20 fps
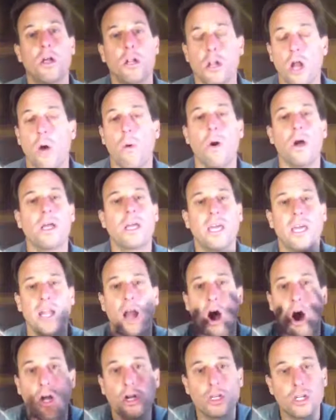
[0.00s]
No one can
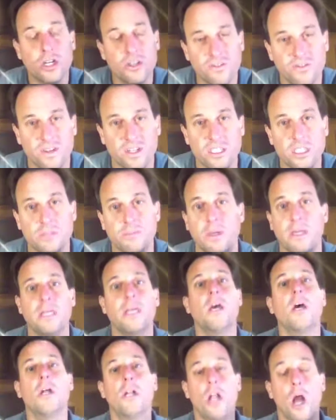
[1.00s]
unconvince me.